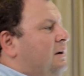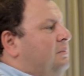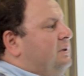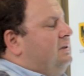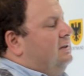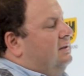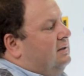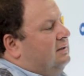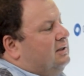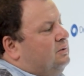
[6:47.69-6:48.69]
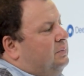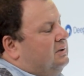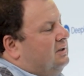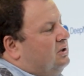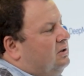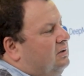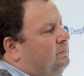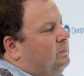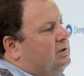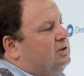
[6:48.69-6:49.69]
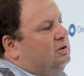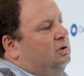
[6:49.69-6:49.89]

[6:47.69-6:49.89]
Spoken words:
But this position, it's